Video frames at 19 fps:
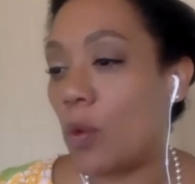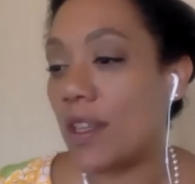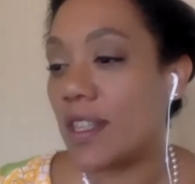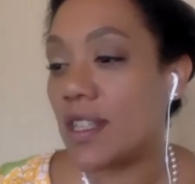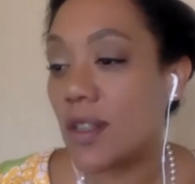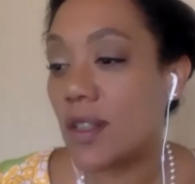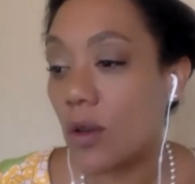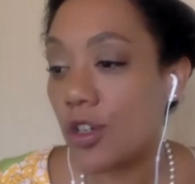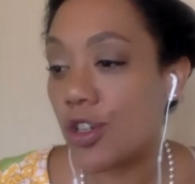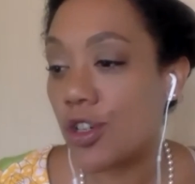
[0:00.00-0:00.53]
with
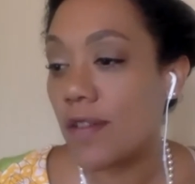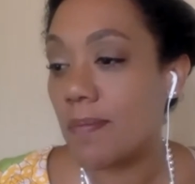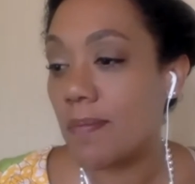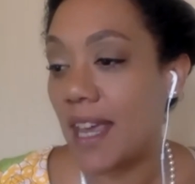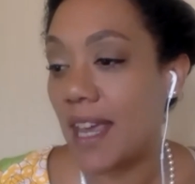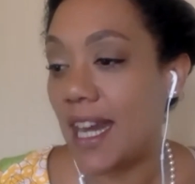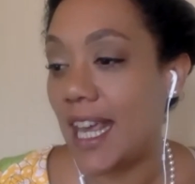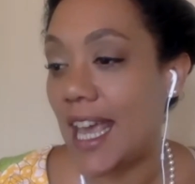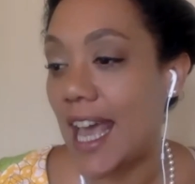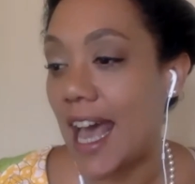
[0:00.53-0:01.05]
social
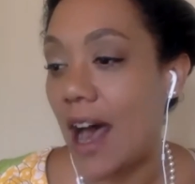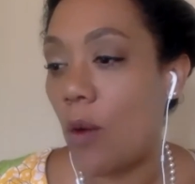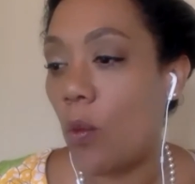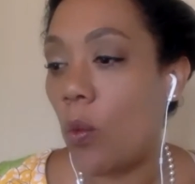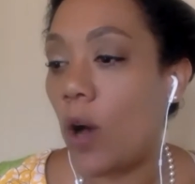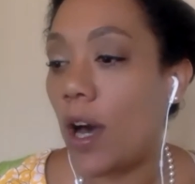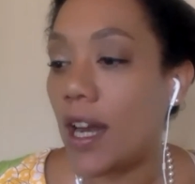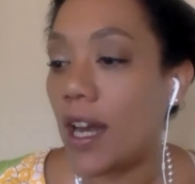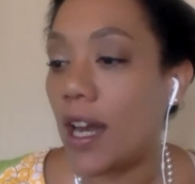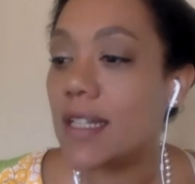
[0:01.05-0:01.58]
media
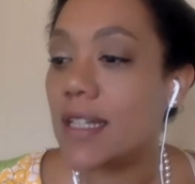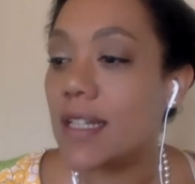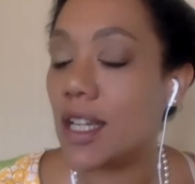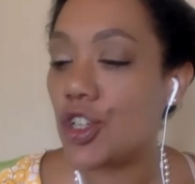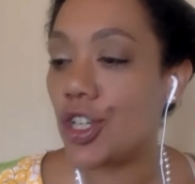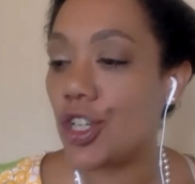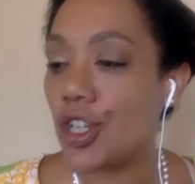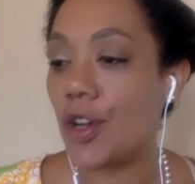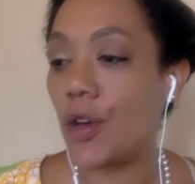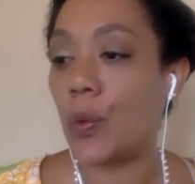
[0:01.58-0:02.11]
what
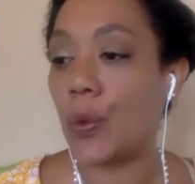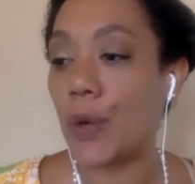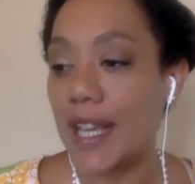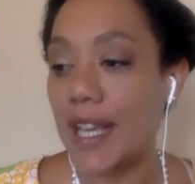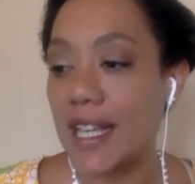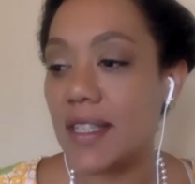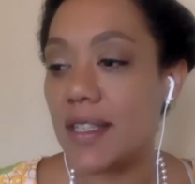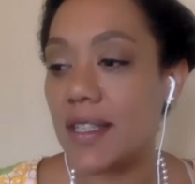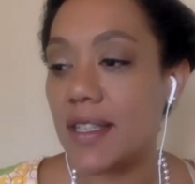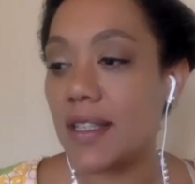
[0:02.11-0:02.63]
additional
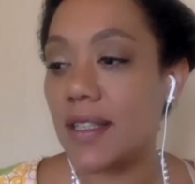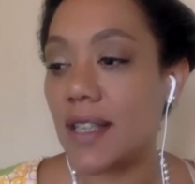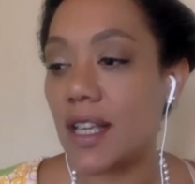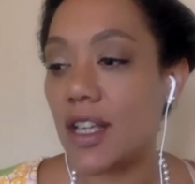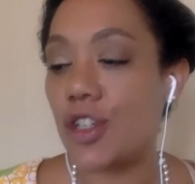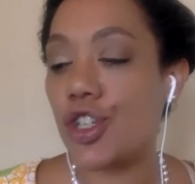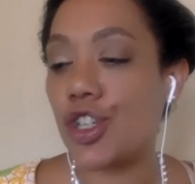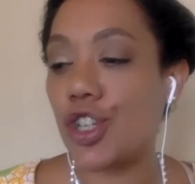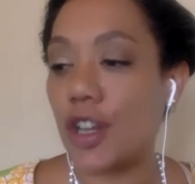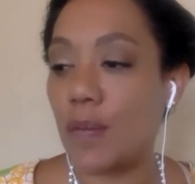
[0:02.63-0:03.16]
risks
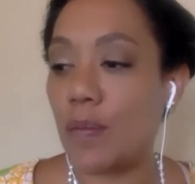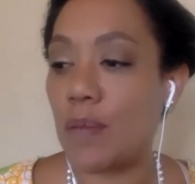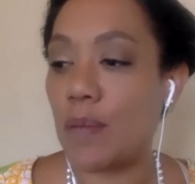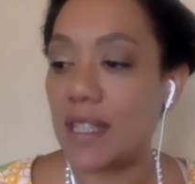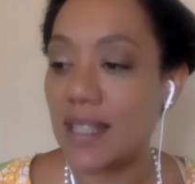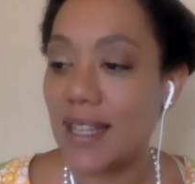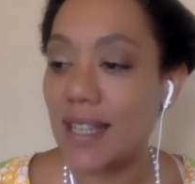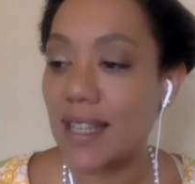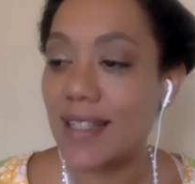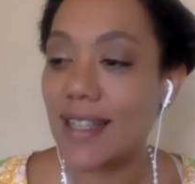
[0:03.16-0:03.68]
should
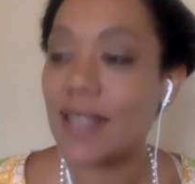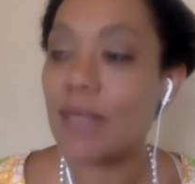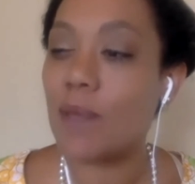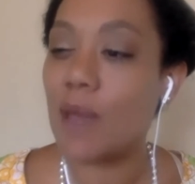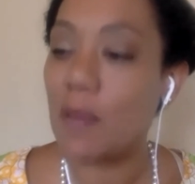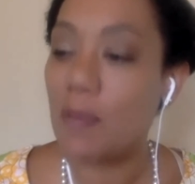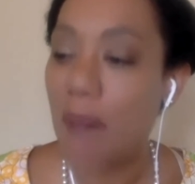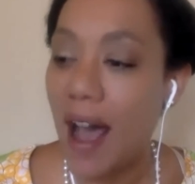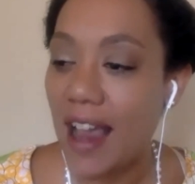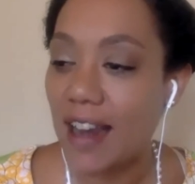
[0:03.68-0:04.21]
businesses
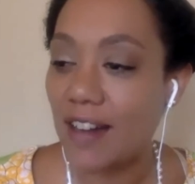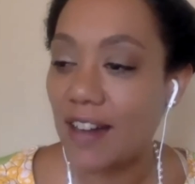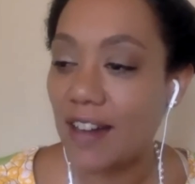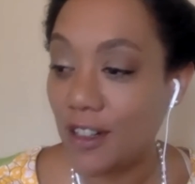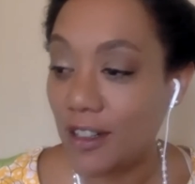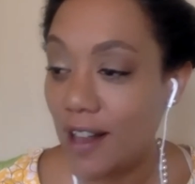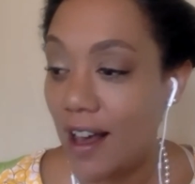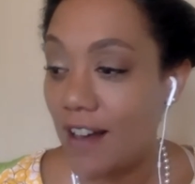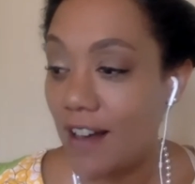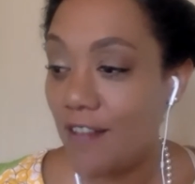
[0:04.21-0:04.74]
be
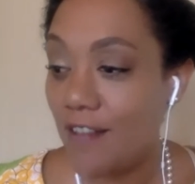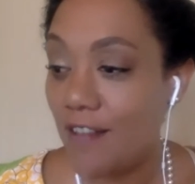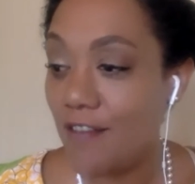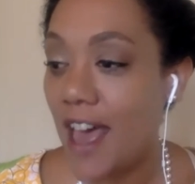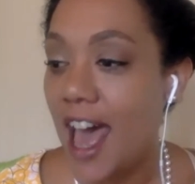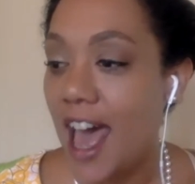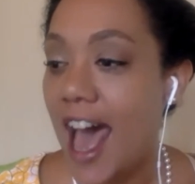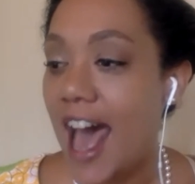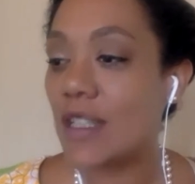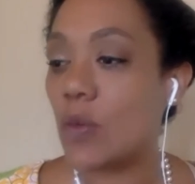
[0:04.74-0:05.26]
mindful of
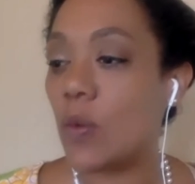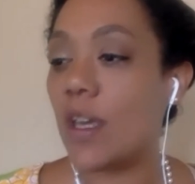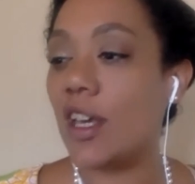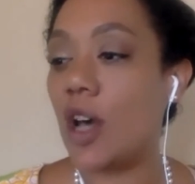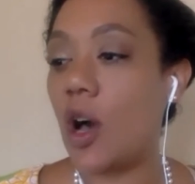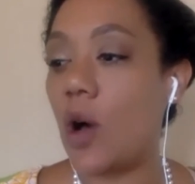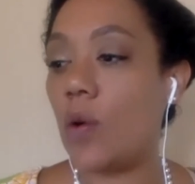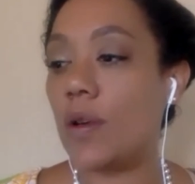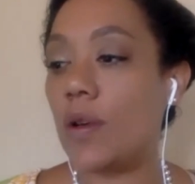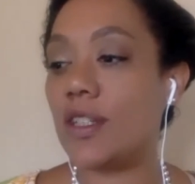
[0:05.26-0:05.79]
as we
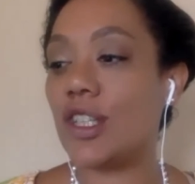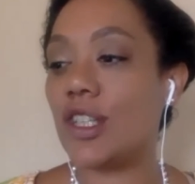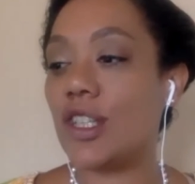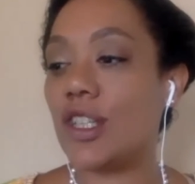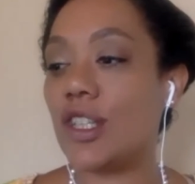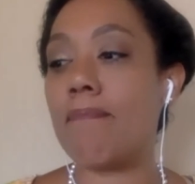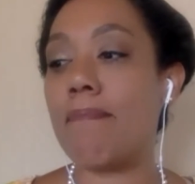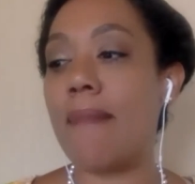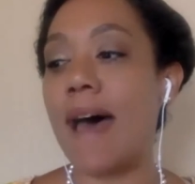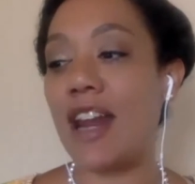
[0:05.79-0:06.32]
go into
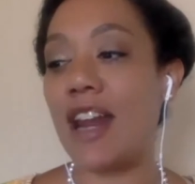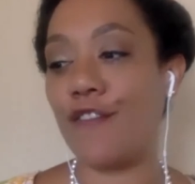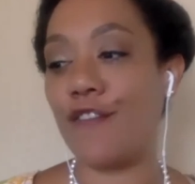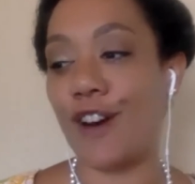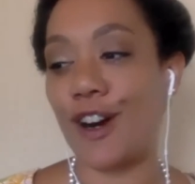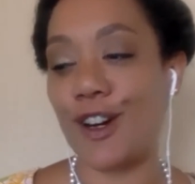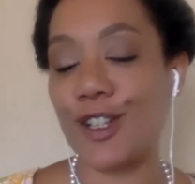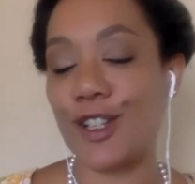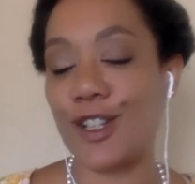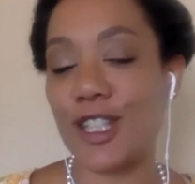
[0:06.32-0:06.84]
the
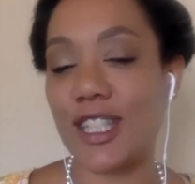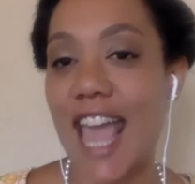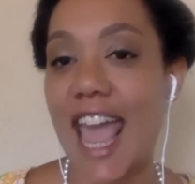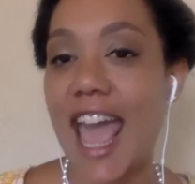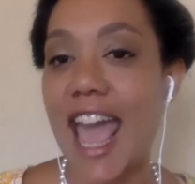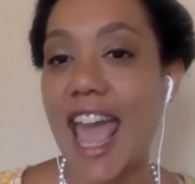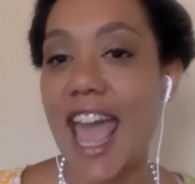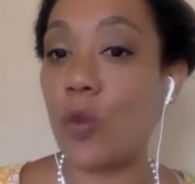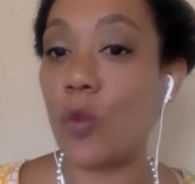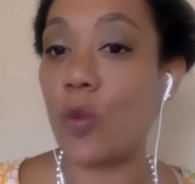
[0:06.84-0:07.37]
metaverse
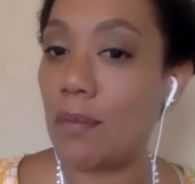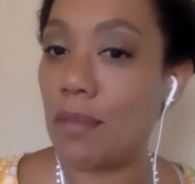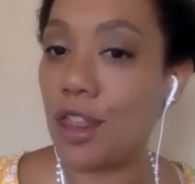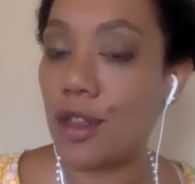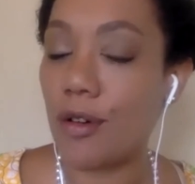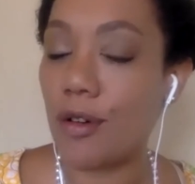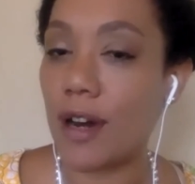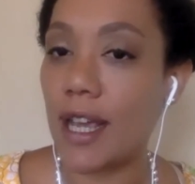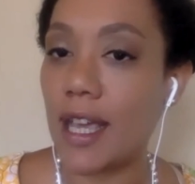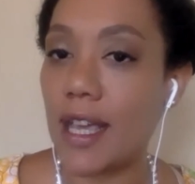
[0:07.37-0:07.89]
and web
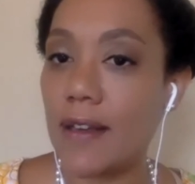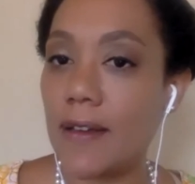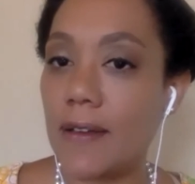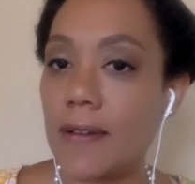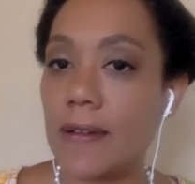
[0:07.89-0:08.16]
3